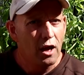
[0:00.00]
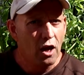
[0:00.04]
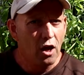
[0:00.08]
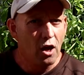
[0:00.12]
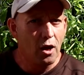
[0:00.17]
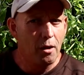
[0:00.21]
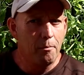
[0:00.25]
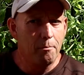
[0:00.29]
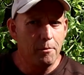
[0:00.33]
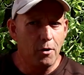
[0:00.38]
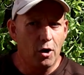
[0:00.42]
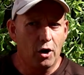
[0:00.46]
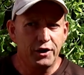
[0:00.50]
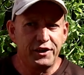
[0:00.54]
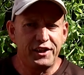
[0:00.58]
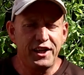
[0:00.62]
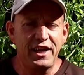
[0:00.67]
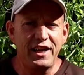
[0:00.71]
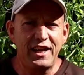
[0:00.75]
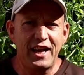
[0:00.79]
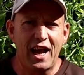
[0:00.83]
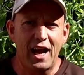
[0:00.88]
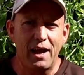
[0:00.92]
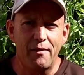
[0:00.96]
Um, I
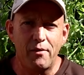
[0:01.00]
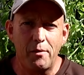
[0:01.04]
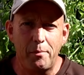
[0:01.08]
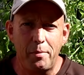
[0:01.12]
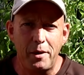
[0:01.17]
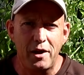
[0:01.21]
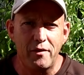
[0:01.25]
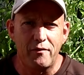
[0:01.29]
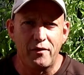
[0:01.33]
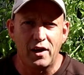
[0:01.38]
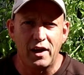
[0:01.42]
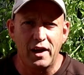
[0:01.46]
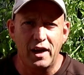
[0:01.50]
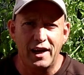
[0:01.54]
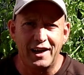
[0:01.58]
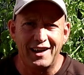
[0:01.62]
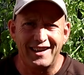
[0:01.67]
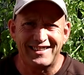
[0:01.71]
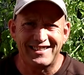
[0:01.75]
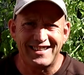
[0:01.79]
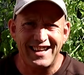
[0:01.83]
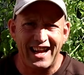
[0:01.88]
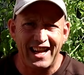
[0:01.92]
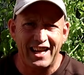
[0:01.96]
did have a bit of a, an
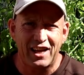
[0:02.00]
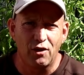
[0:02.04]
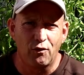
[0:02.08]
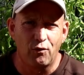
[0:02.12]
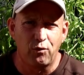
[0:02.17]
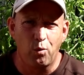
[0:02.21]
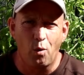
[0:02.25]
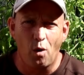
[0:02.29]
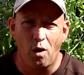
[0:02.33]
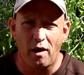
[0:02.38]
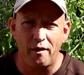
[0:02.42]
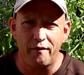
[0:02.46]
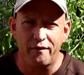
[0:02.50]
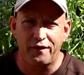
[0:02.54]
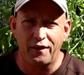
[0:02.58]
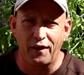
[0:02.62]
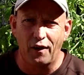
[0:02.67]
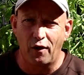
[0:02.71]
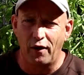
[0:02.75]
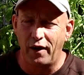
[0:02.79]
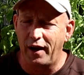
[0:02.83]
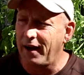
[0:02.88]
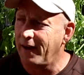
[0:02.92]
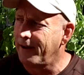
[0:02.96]
attack of
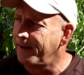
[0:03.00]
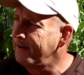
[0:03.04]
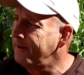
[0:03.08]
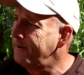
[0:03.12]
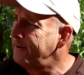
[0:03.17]
whitefly